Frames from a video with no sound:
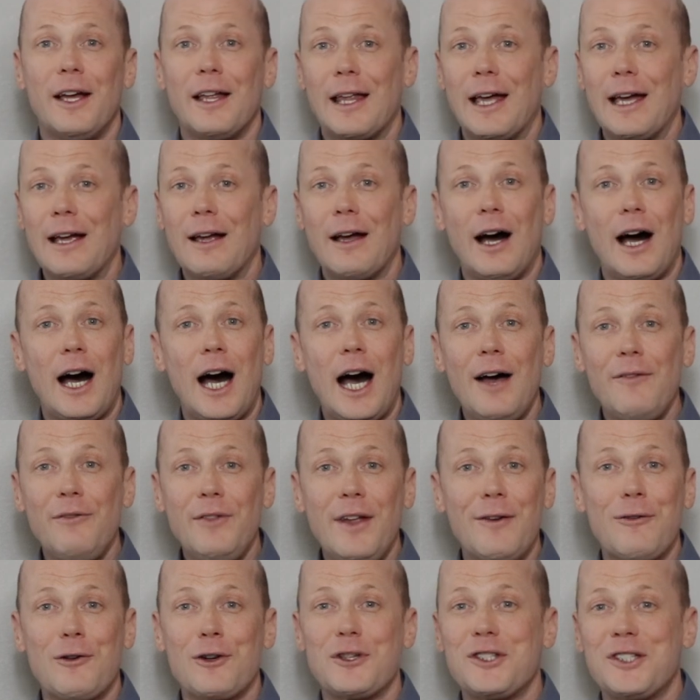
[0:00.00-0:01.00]
Like, I've
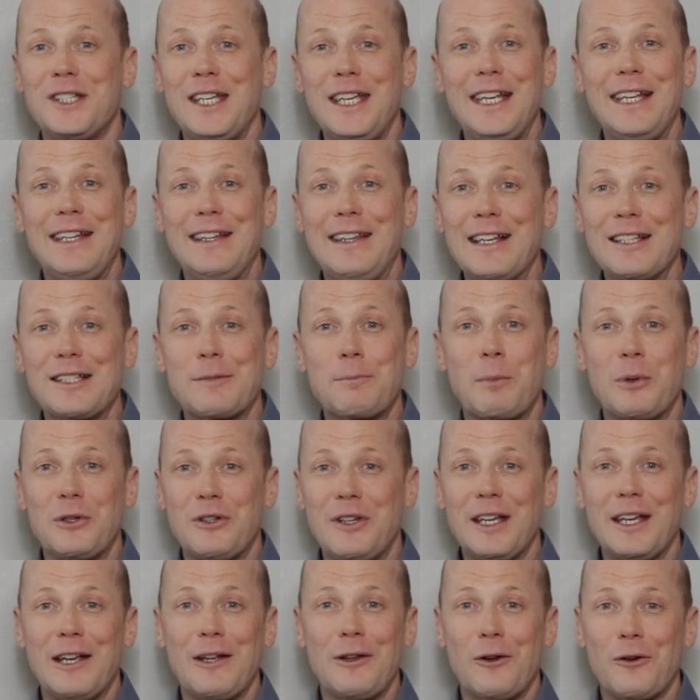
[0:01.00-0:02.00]
never seen this
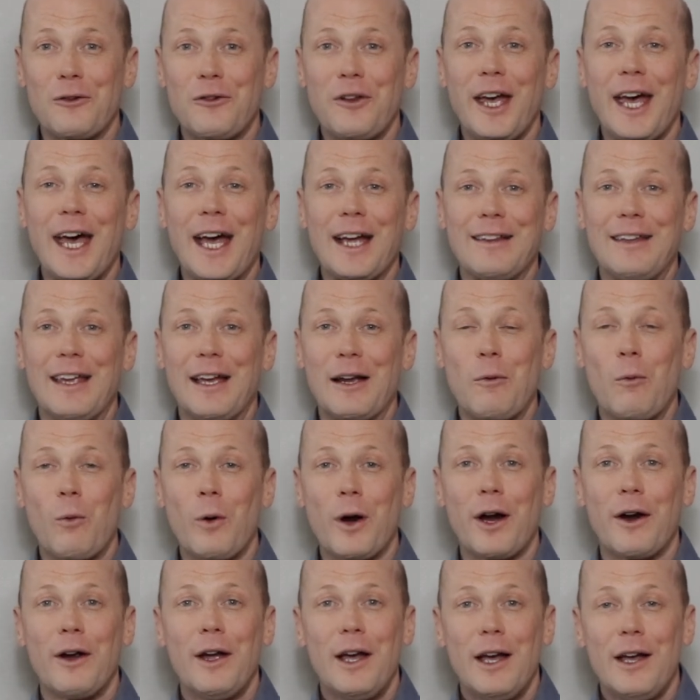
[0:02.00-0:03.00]
particular tactic
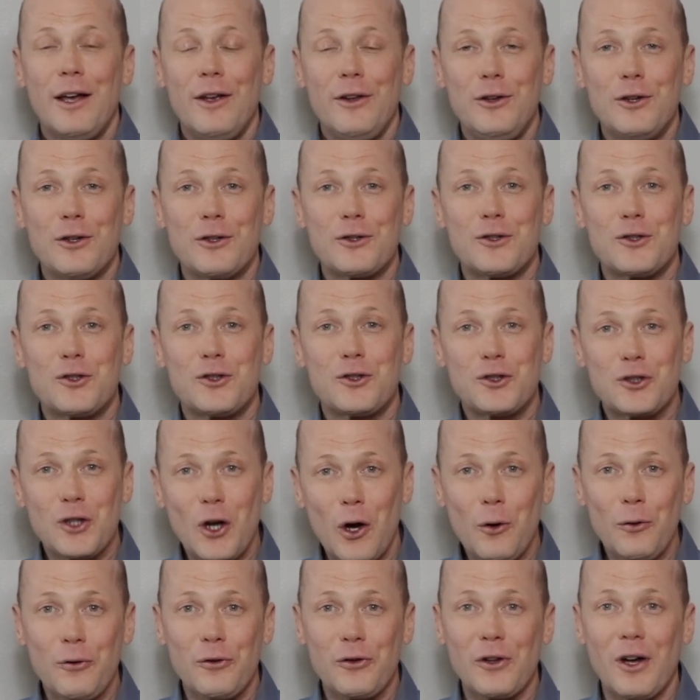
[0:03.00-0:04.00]
where you're
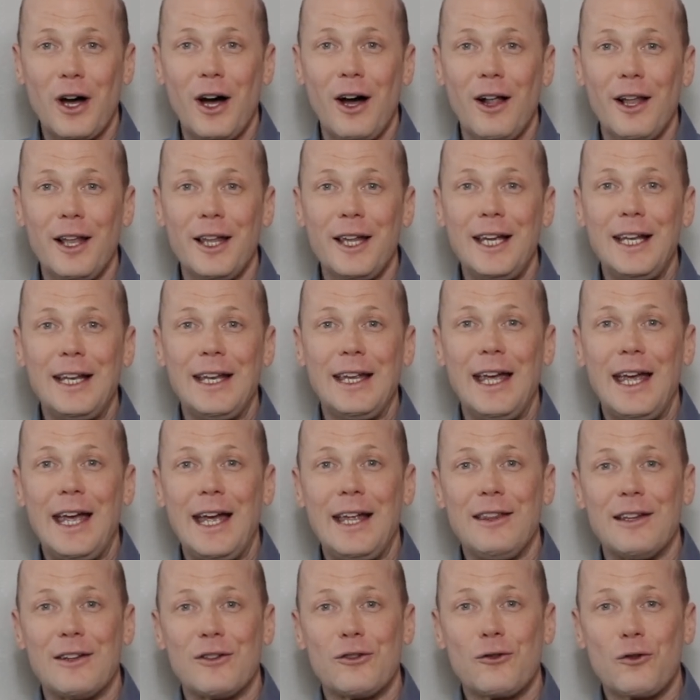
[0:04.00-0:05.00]
so solid
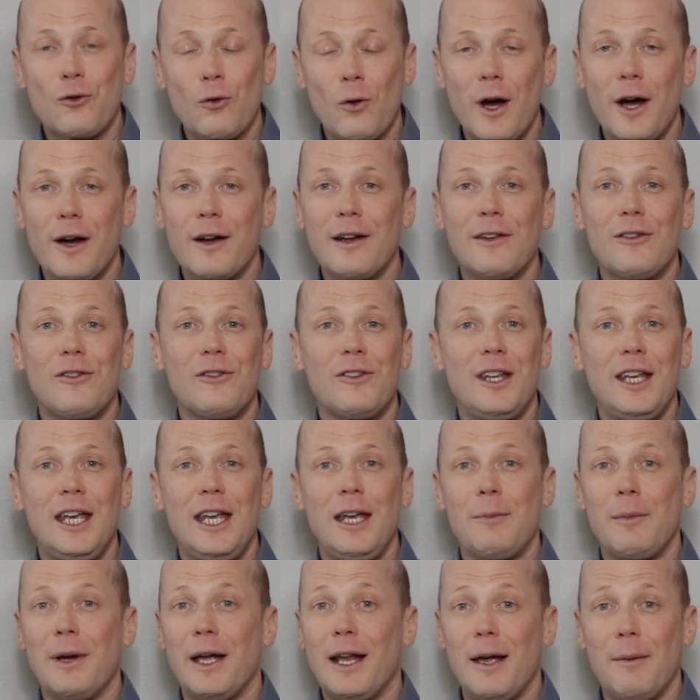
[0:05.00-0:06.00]
and the strongest
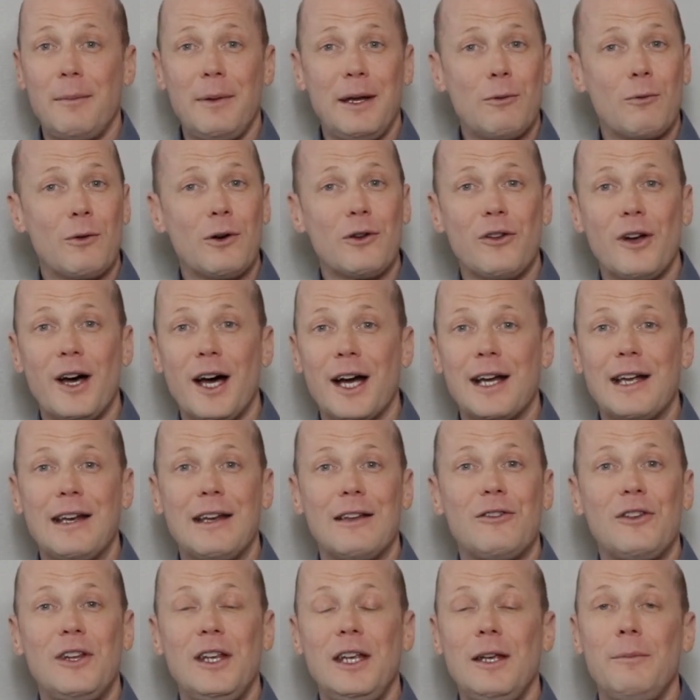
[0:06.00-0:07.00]
team. And I mean, we're talking
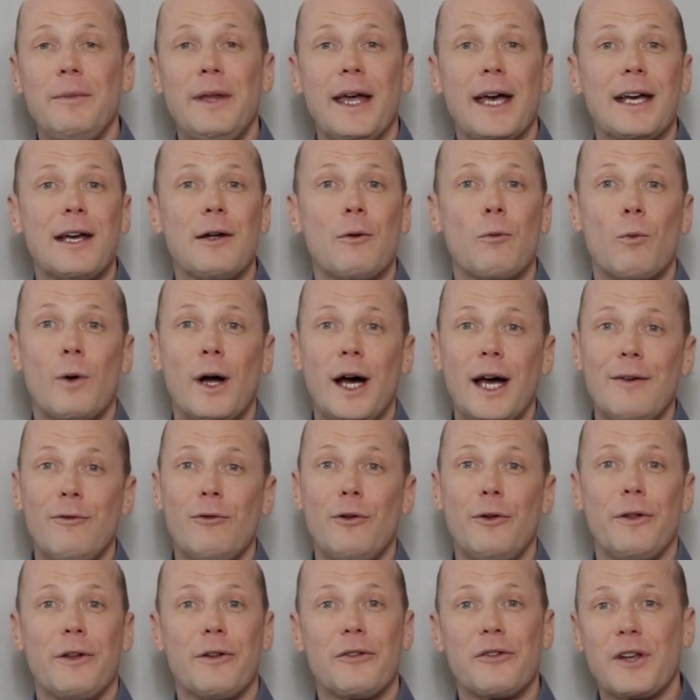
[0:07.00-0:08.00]
a team that can
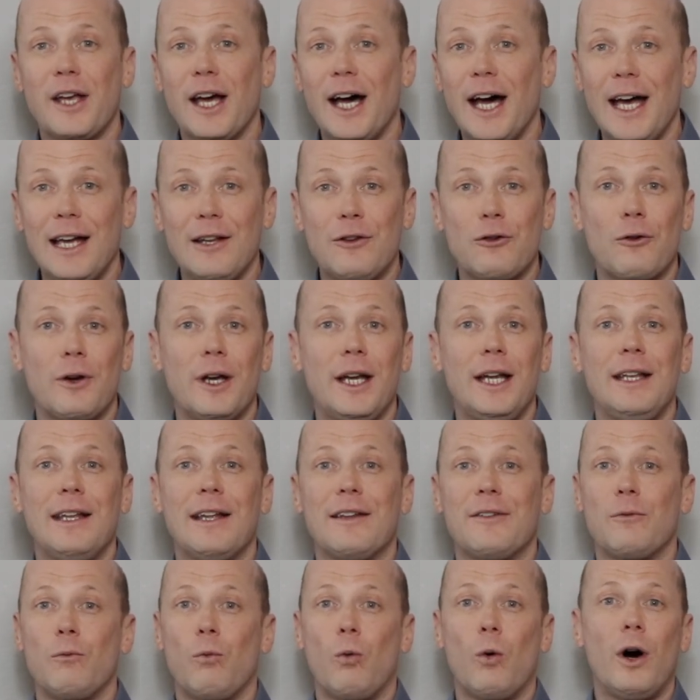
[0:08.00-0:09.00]
rival the SkyTrain
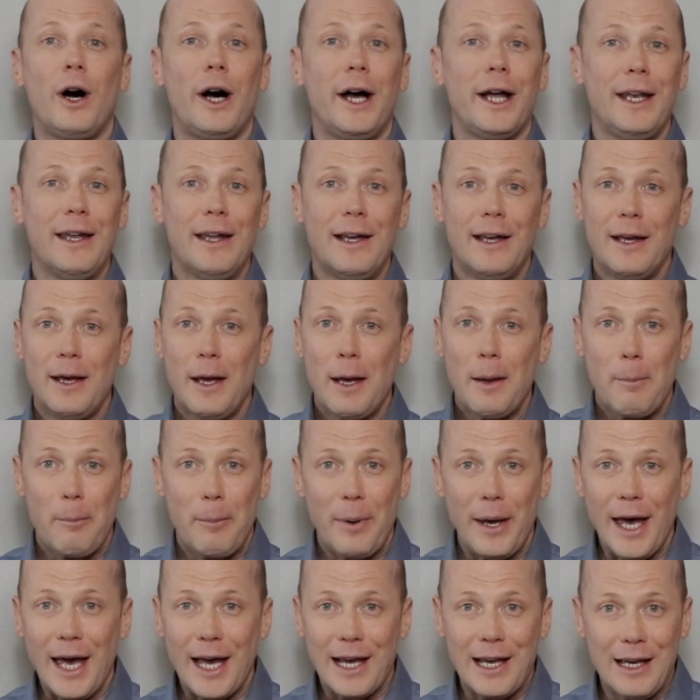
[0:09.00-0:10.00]
that's won
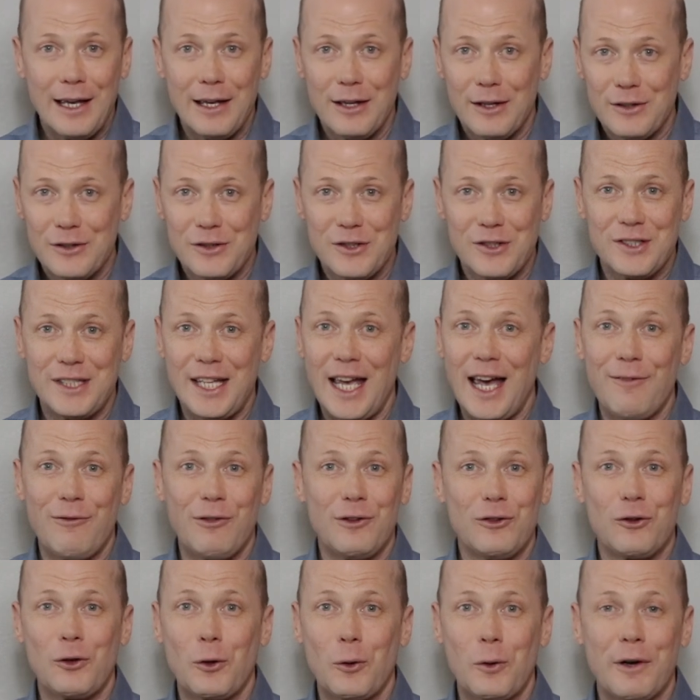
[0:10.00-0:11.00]
back
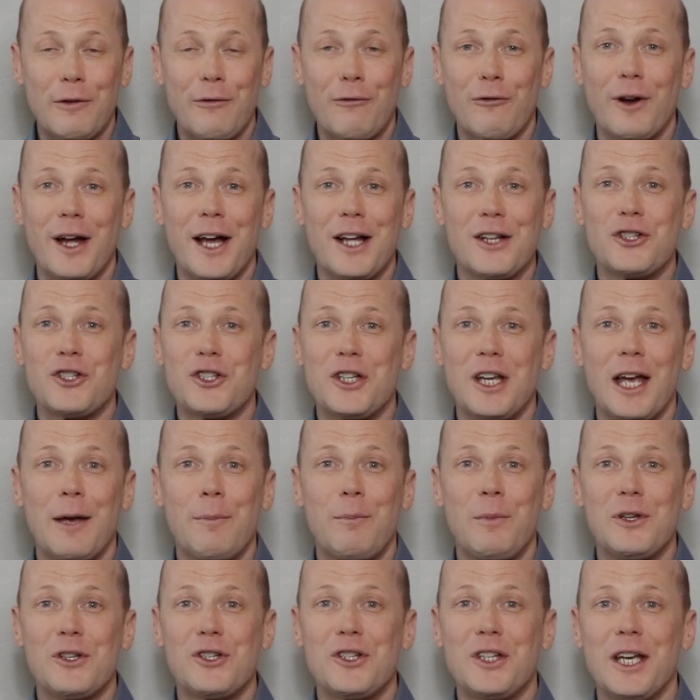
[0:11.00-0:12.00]
7 Tour de France
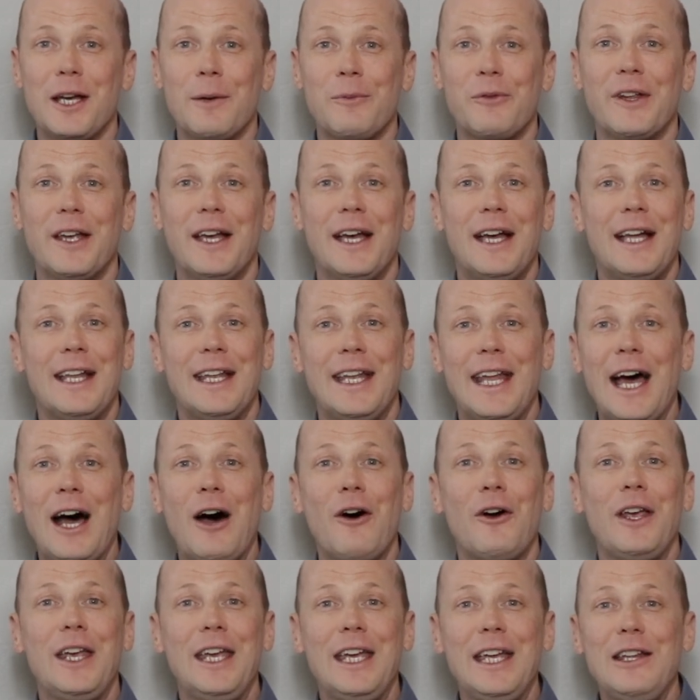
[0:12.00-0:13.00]
championships,
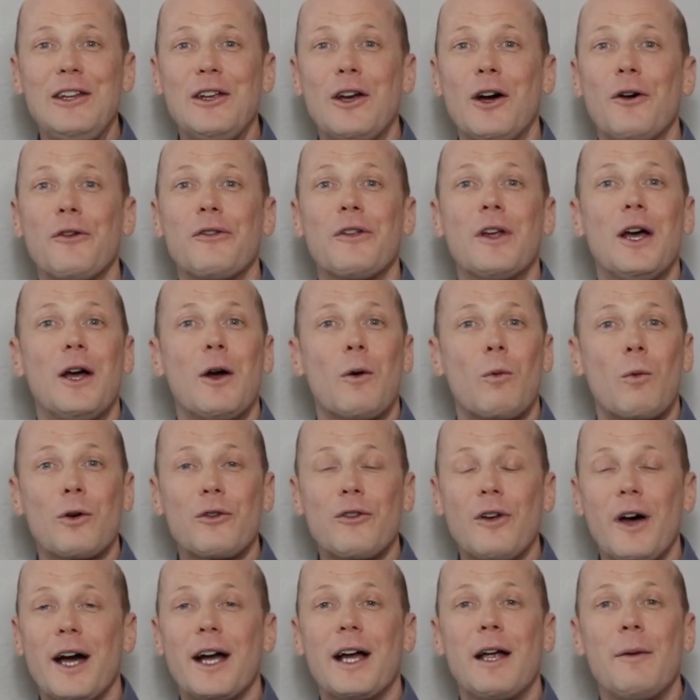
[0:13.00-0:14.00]
now Ineos. We're
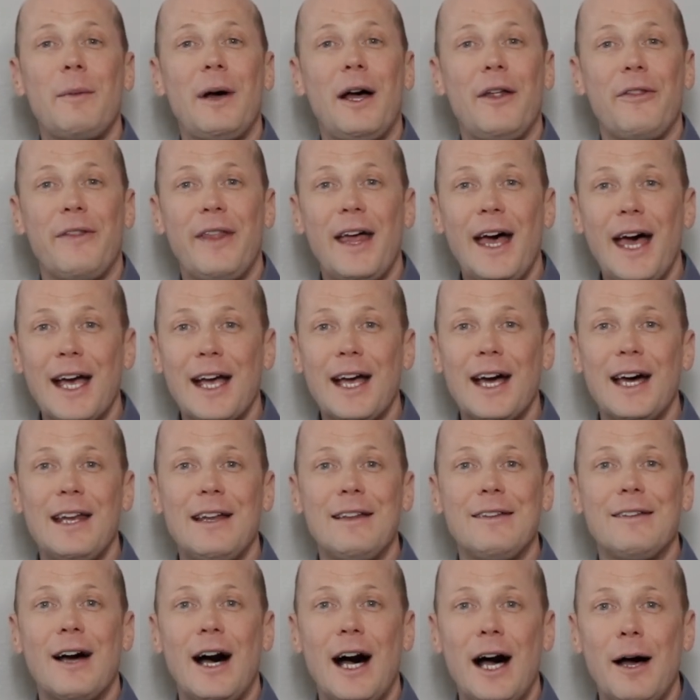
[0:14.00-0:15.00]
talking about that kind
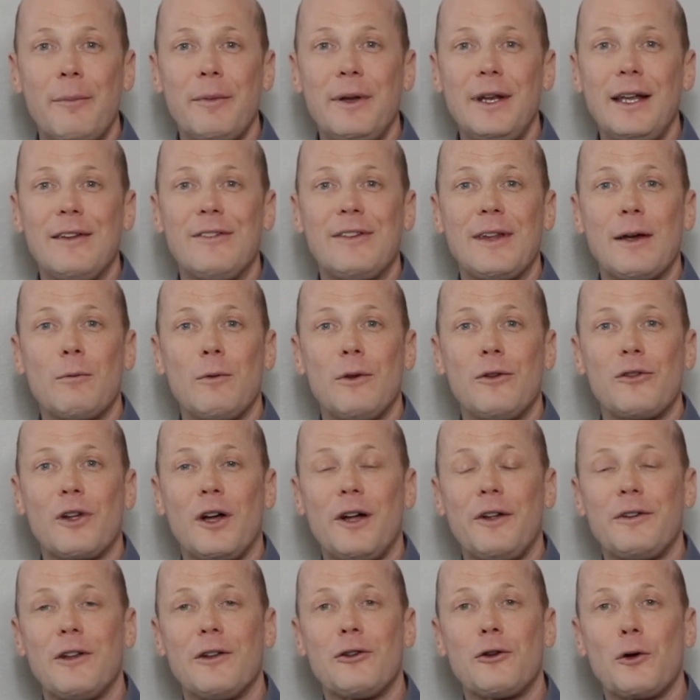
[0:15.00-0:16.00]
of dominance that we
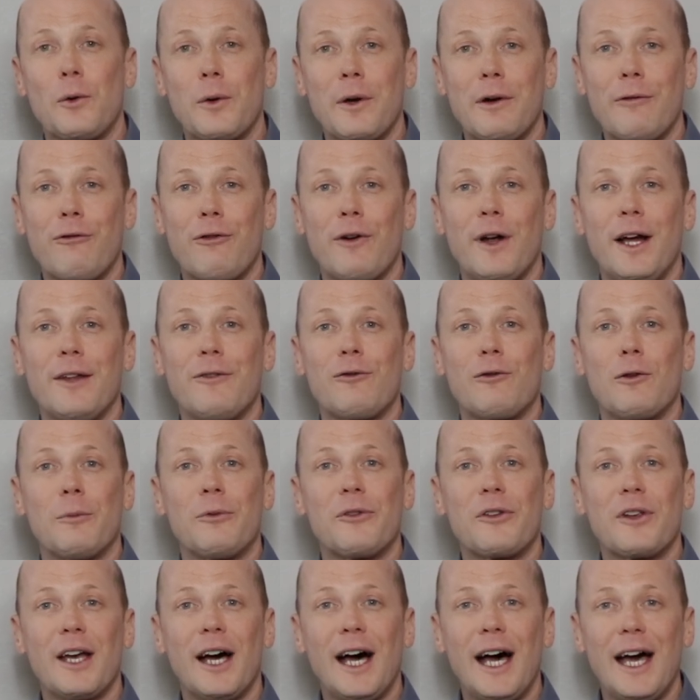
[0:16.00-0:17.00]
saw at the Tour de France from
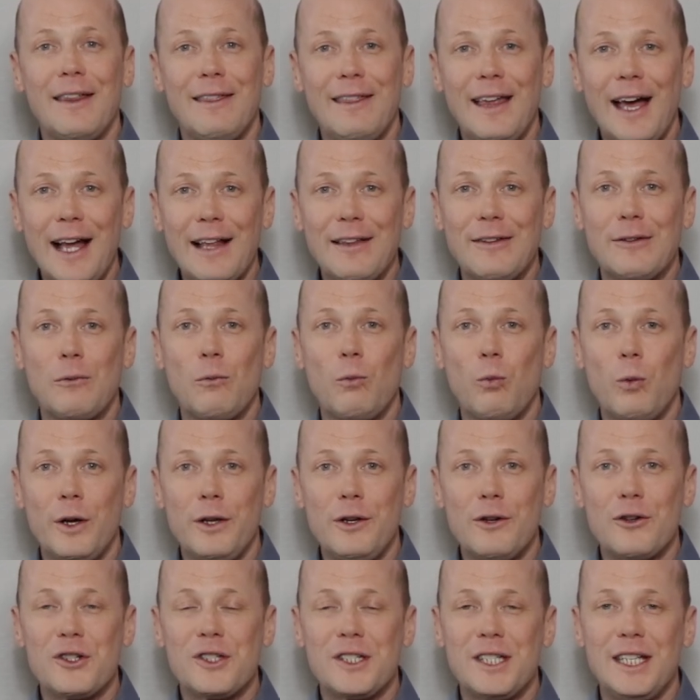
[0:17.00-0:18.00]
Sky. That's what
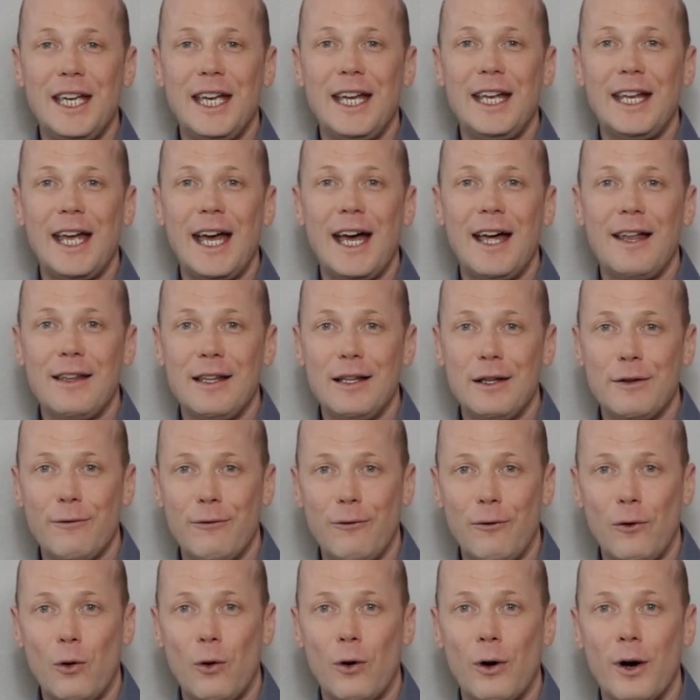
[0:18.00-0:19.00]
you're seeing out of these
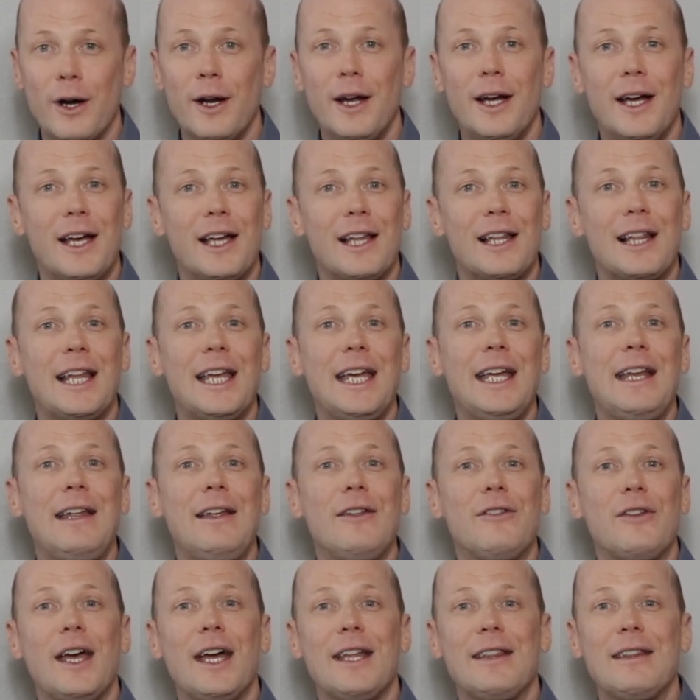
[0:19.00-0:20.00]
four
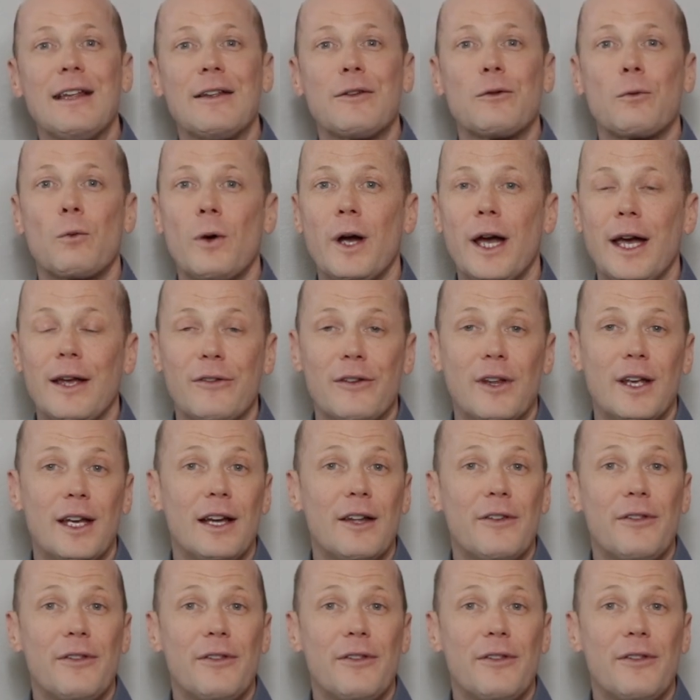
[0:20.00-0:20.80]
ladies at this race.